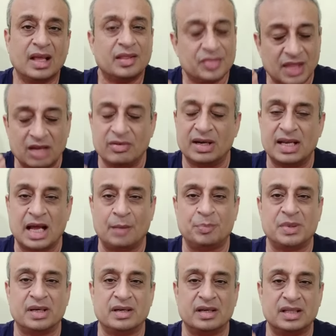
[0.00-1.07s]
They've
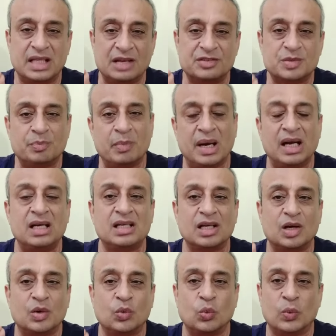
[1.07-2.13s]
adapted. They've smelt
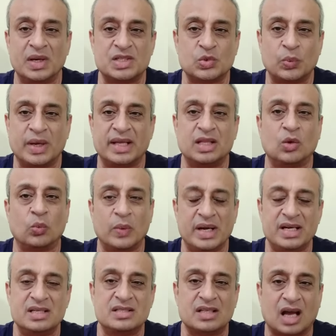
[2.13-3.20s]
which way the
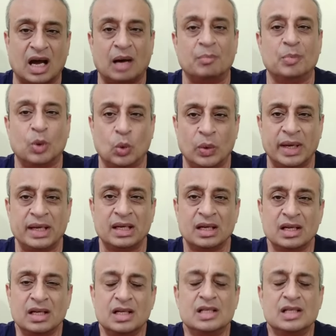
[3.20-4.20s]
winds are blowing.